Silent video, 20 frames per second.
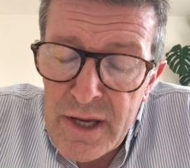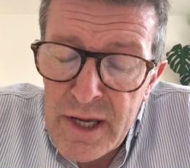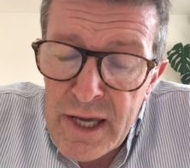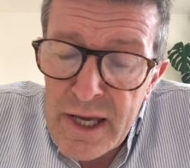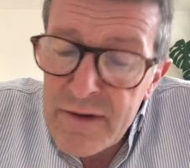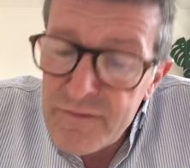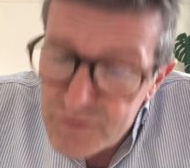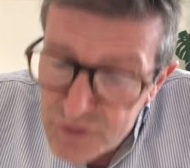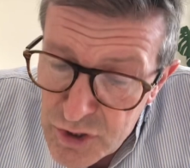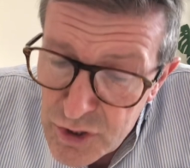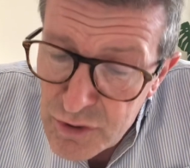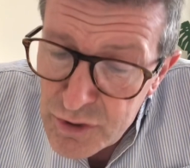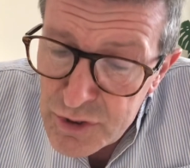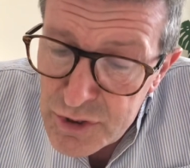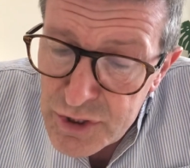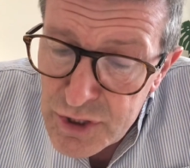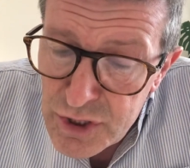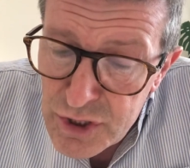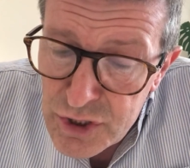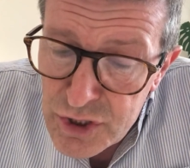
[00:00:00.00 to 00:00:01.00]
If
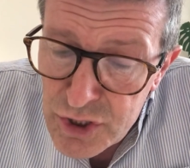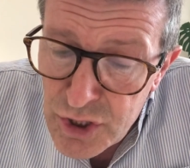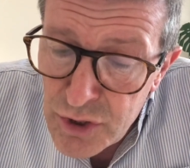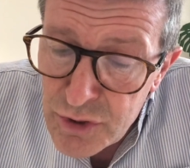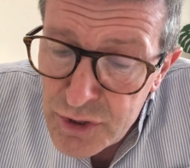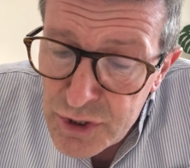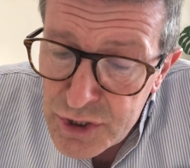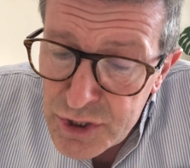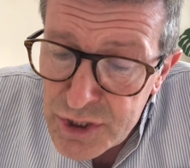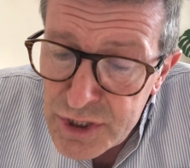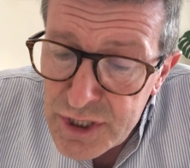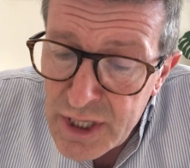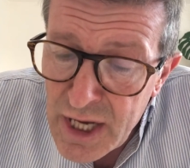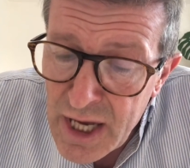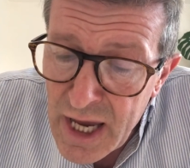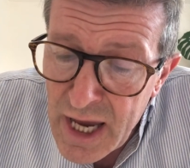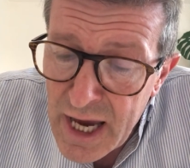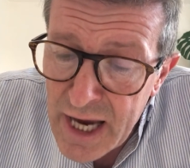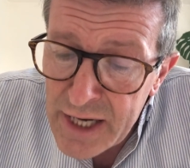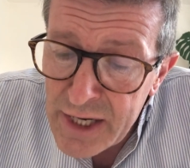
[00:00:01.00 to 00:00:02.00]
Judas
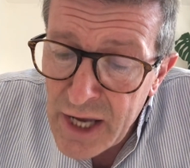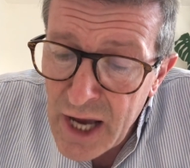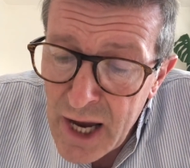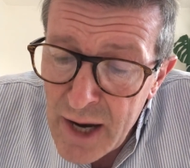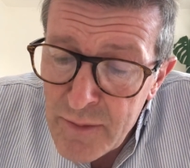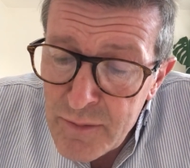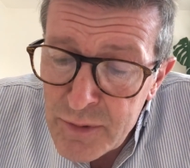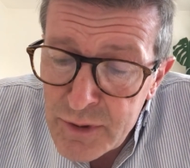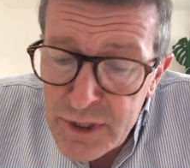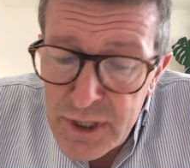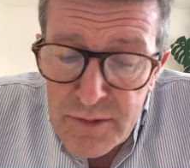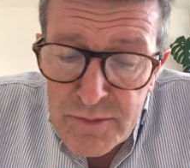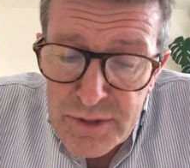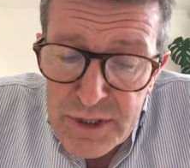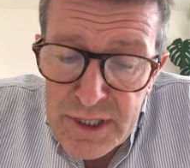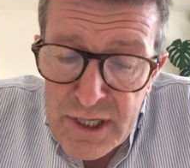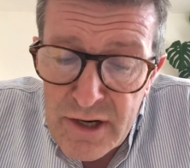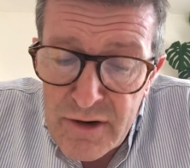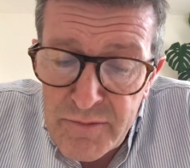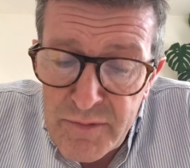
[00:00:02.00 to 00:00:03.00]
had humbled
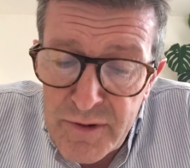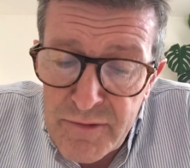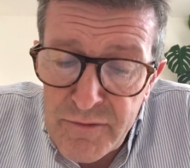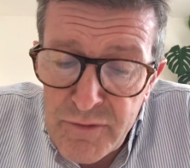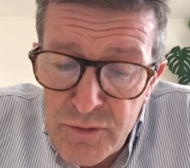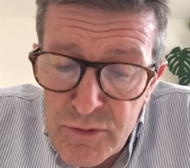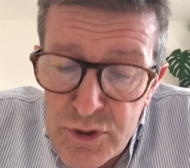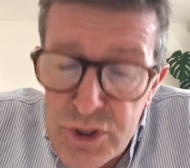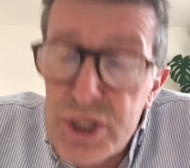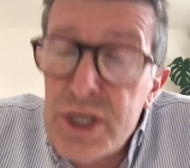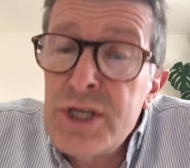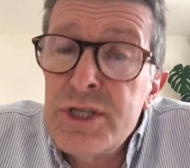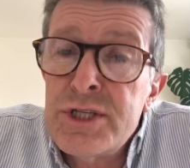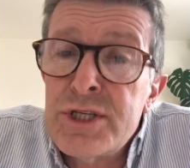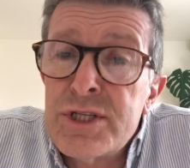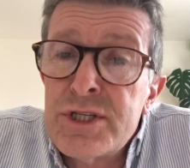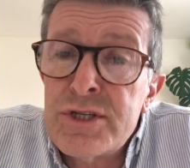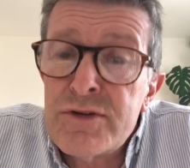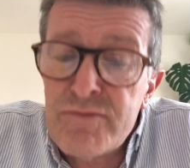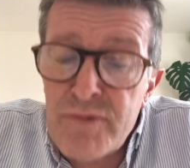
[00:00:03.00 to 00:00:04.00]
himself before
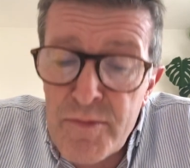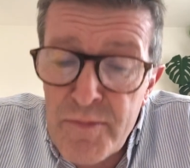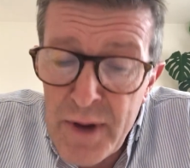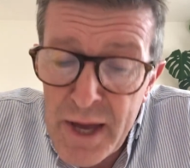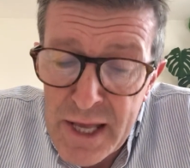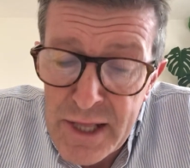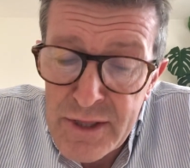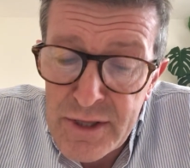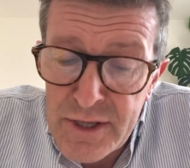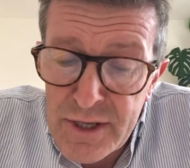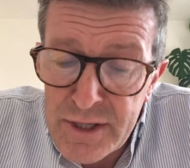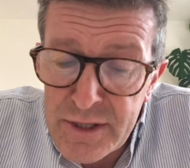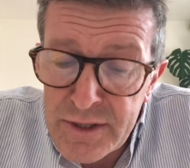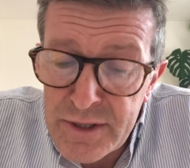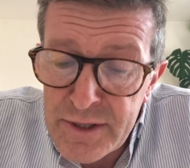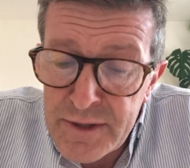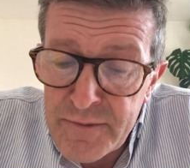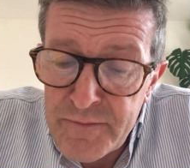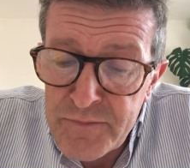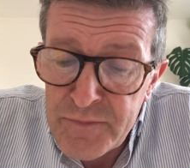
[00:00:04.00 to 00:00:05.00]
Jesus and
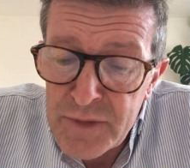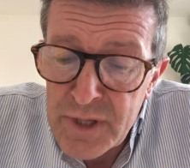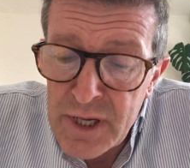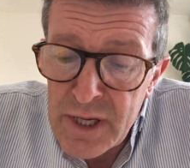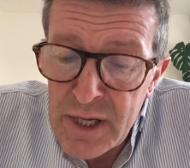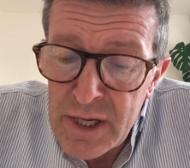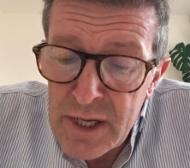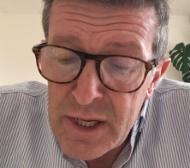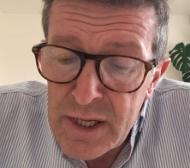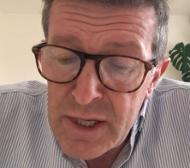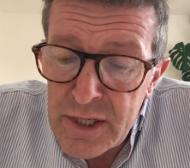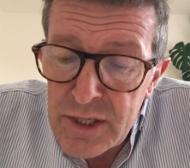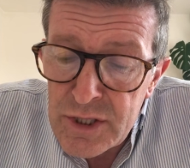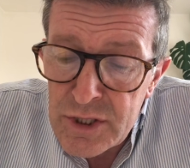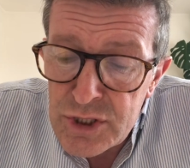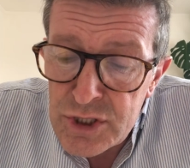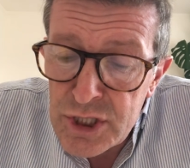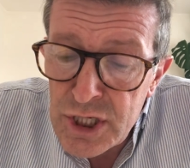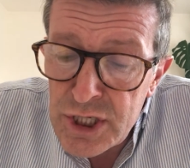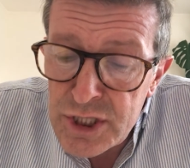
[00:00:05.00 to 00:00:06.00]
repented,
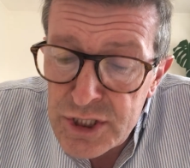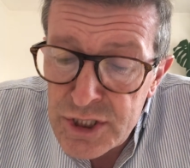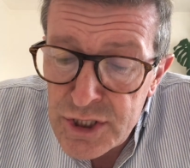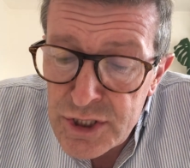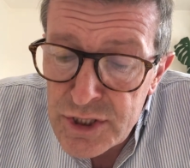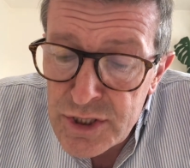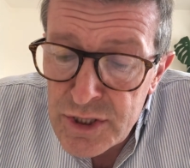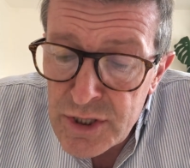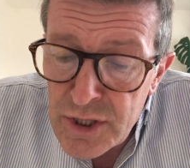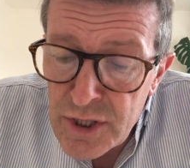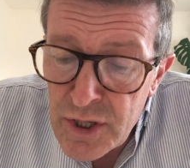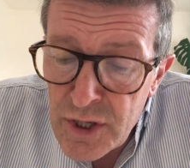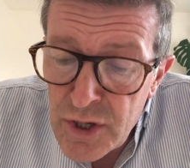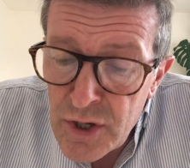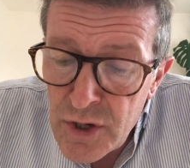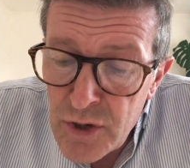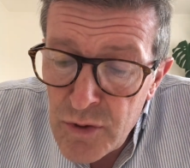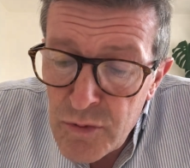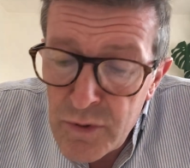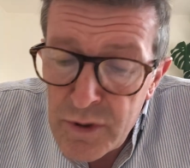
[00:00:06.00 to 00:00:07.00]
Jesus
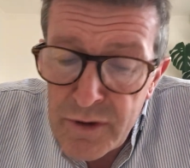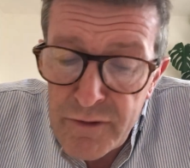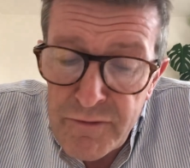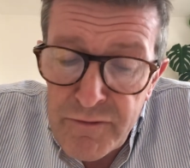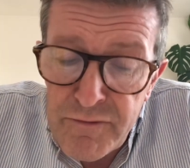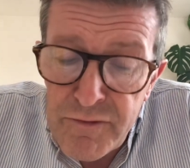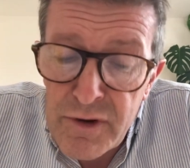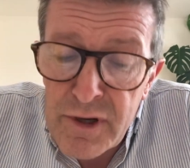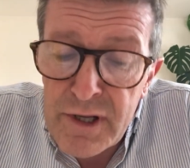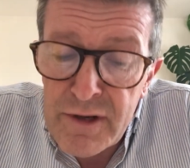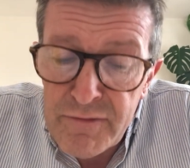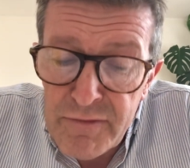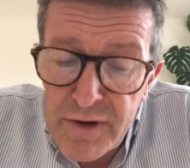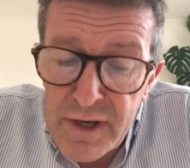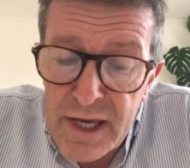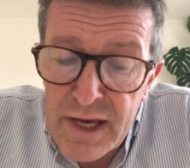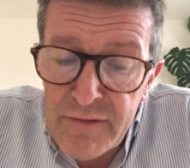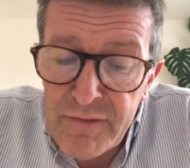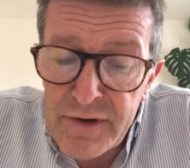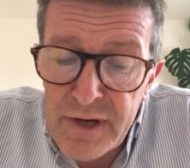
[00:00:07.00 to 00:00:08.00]
would have fully
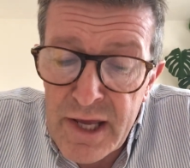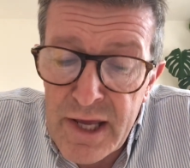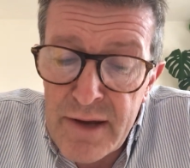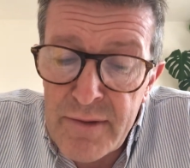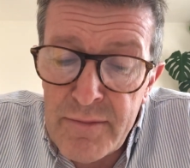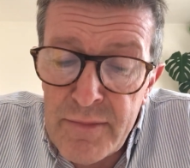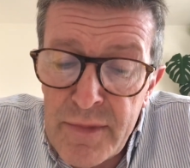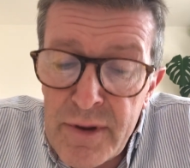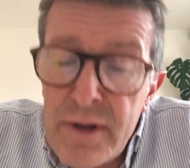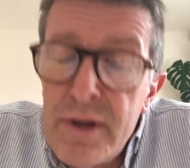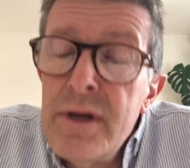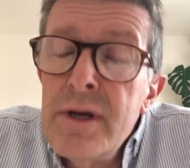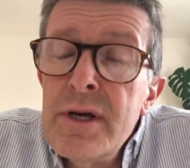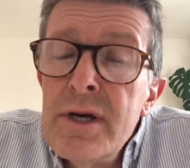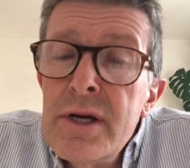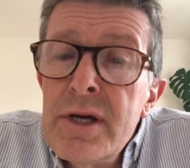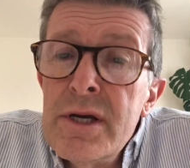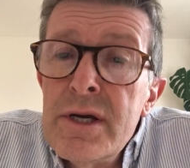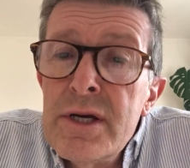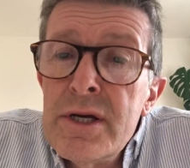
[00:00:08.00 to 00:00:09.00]
forgiven him,
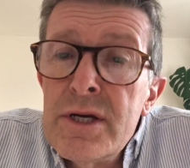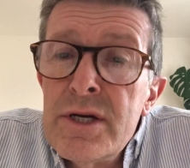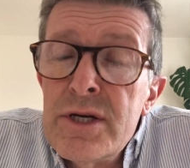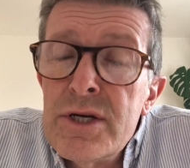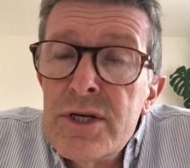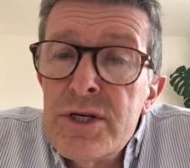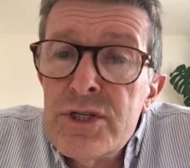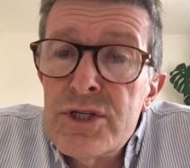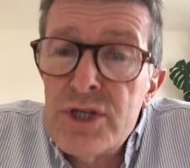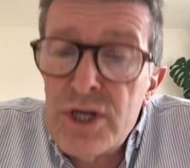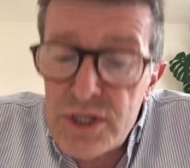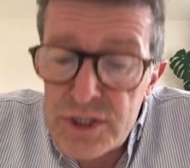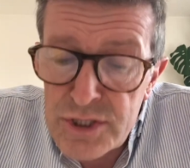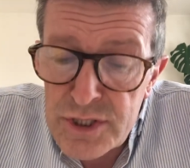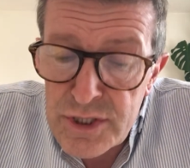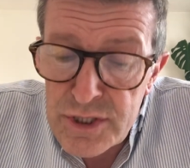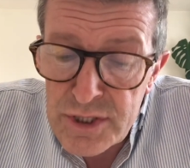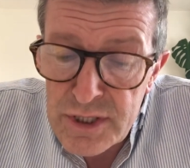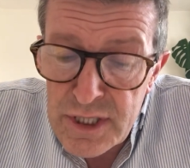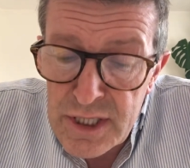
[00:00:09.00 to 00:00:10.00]

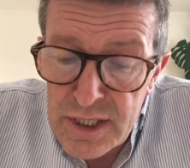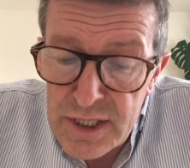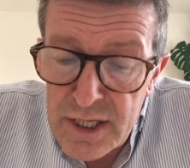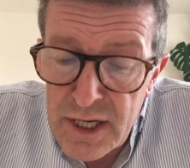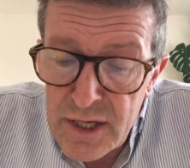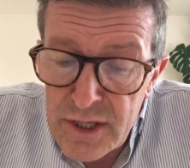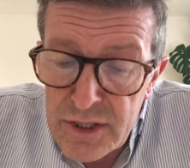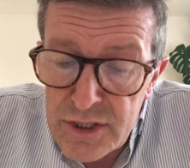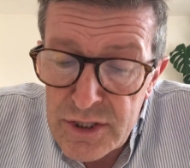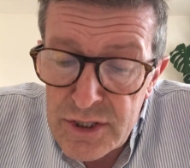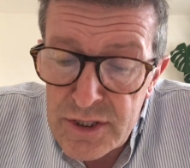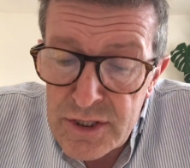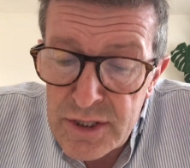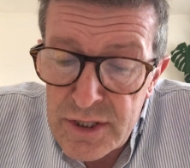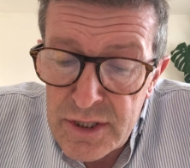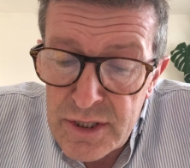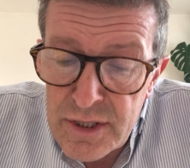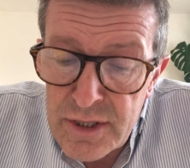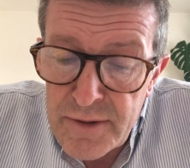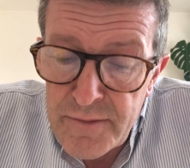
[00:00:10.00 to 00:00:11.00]
just as he does
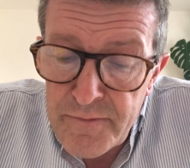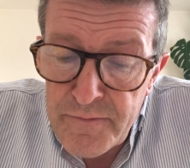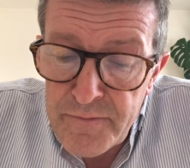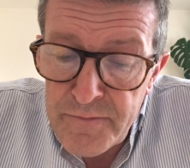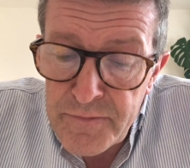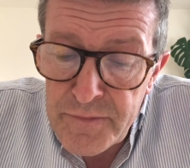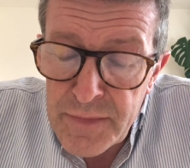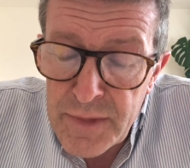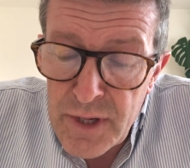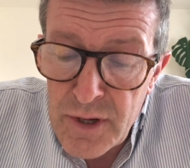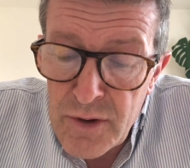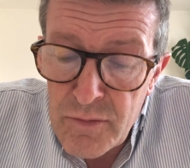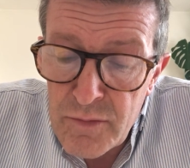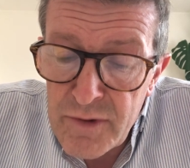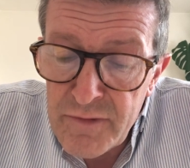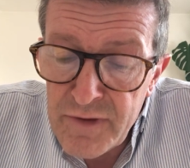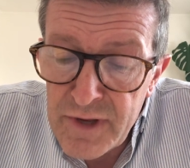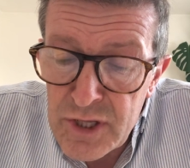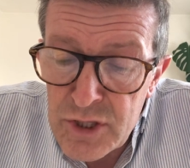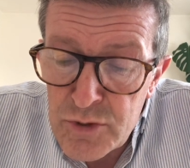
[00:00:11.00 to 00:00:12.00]

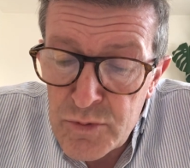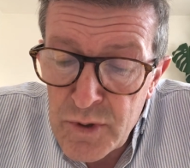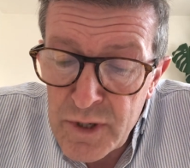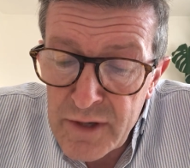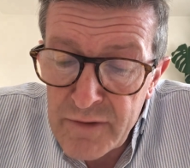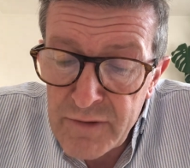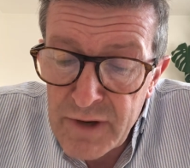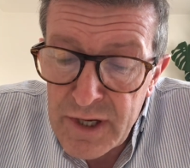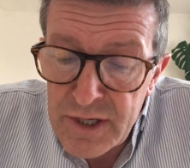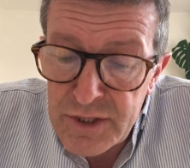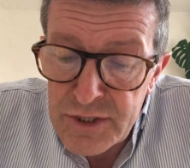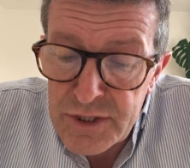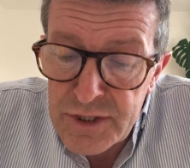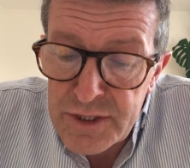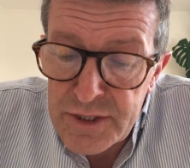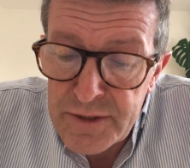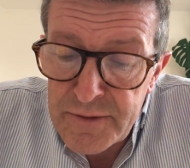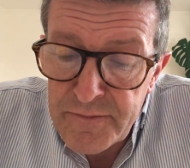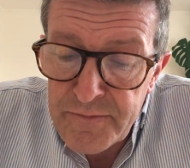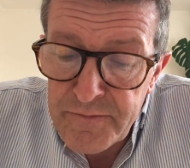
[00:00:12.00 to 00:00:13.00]
with each one of
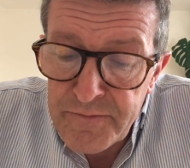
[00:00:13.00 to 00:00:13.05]
us.